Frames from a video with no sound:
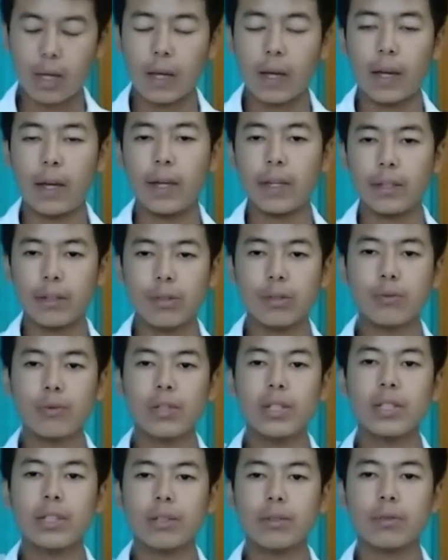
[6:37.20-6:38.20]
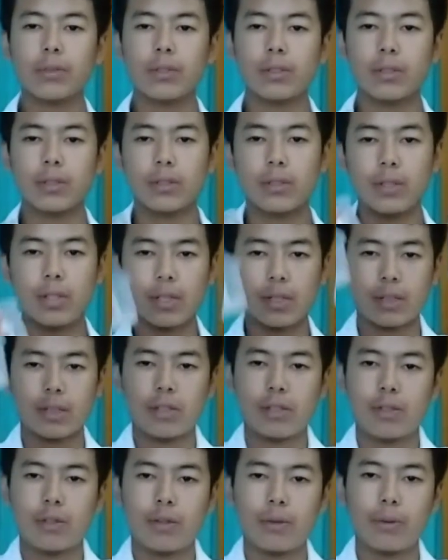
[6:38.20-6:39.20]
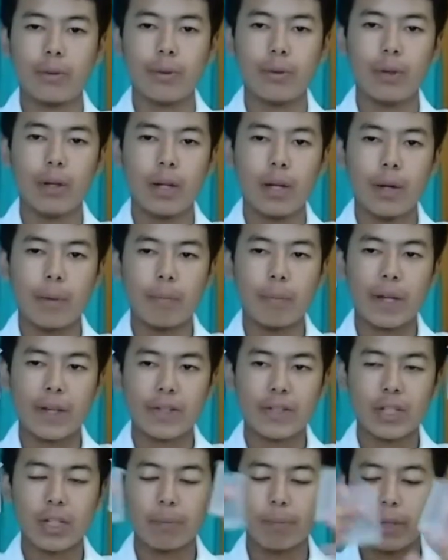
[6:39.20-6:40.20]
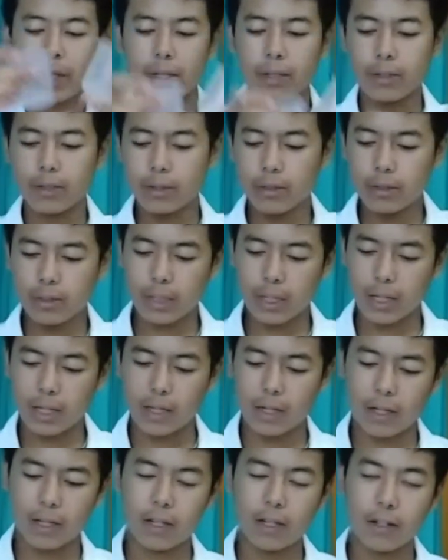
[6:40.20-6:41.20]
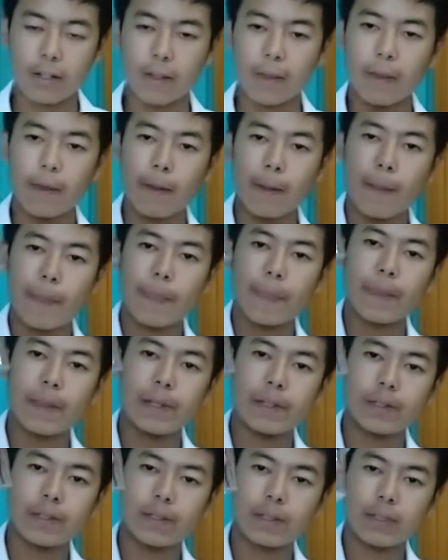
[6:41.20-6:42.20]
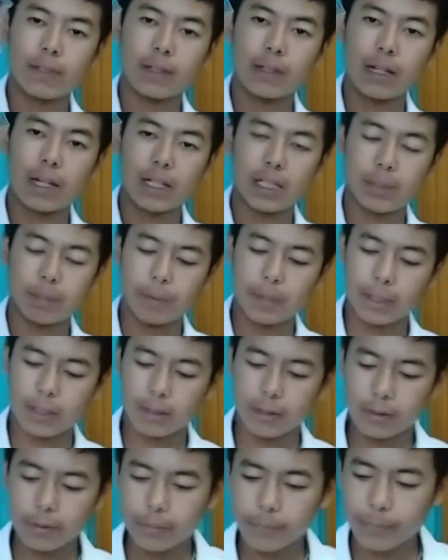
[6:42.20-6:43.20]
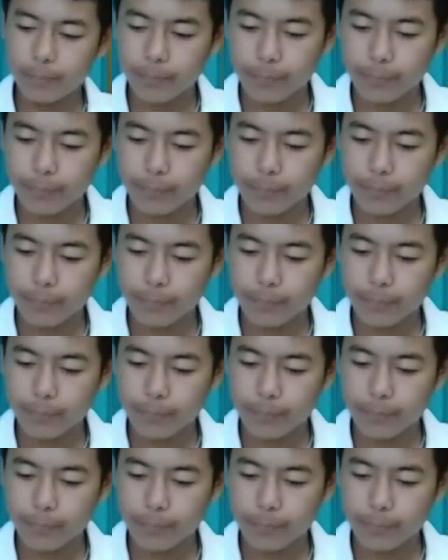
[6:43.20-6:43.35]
I usually use this two plastic beakers and this glass beaker